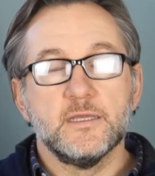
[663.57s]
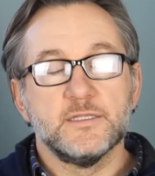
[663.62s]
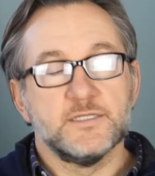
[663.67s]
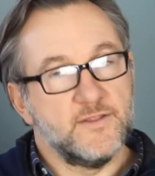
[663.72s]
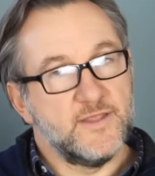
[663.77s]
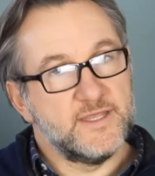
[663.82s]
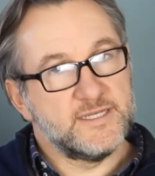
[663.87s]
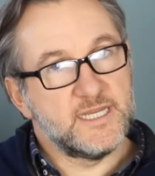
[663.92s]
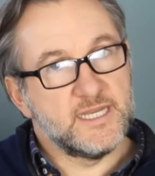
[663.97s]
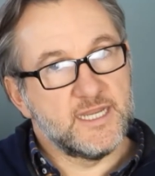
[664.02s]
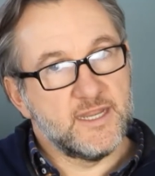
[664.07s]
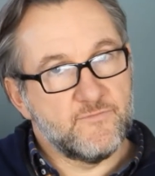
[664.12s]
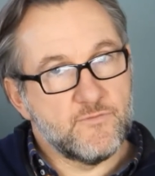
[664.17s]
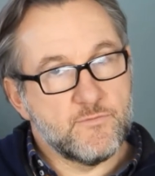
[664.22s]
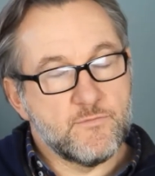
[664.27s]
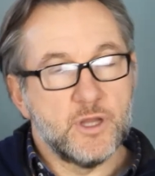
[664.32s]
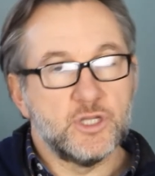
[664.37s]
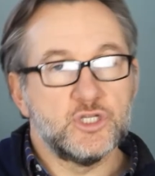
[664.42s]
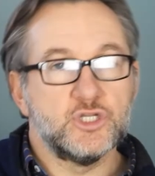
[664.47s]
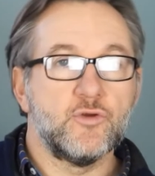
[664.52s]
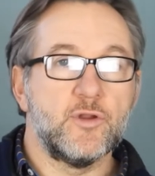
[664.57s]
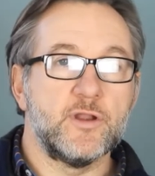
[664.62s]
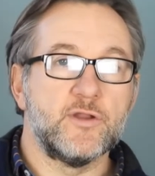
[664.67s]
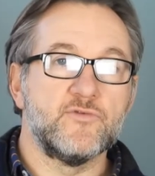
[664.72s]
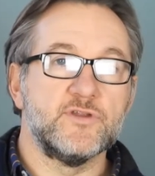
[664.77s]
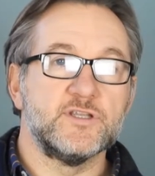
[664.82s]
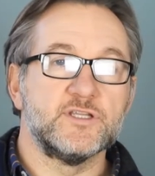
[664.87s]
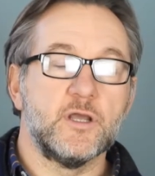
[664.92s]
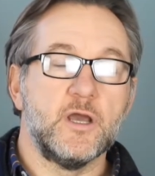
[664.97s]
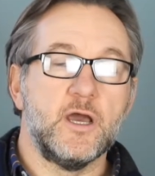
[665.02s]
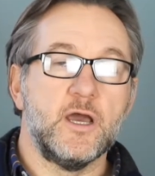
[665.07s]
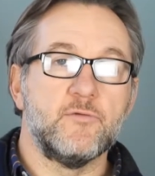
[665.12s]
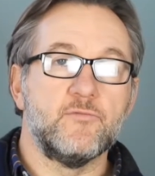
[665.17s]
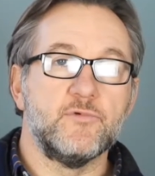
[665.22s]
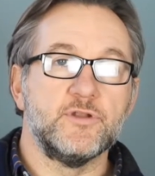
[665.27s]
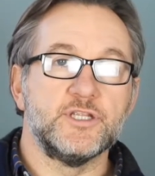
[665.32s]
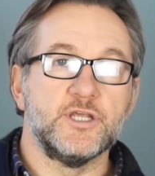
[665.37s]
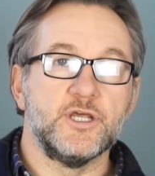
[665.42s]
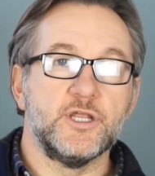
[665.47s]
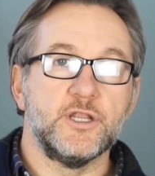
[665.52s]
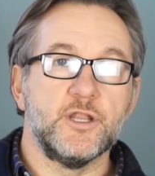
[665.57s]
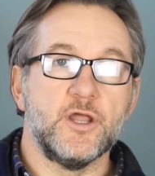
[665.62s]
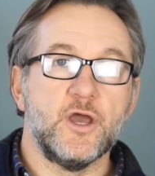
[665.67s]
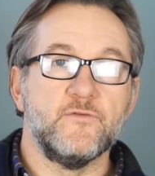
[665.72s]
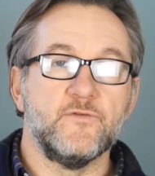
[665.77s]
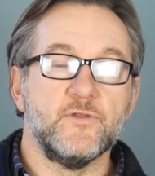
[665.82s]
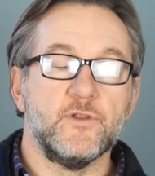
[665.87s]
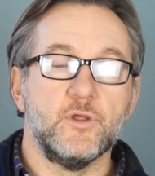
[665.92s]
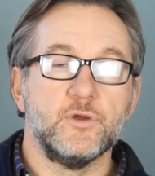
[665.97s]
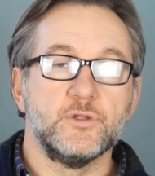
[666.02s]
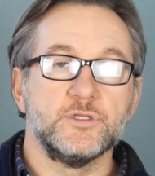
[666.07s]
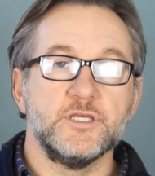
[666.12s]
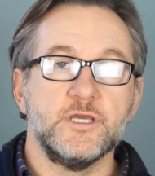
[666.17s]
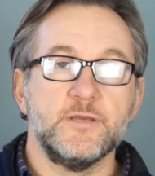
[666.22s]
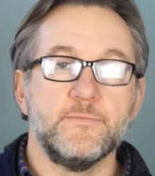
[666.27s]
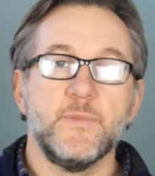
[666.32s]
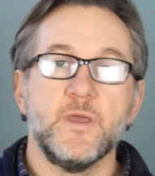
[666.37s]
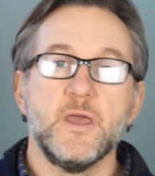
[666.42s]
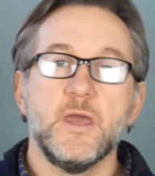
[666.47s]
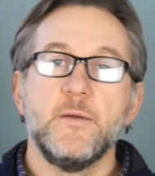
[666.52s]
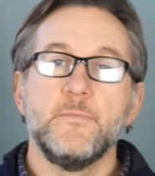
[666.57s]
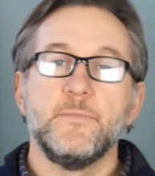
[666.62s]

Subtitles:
So that's going to give you much greater risk return over long term.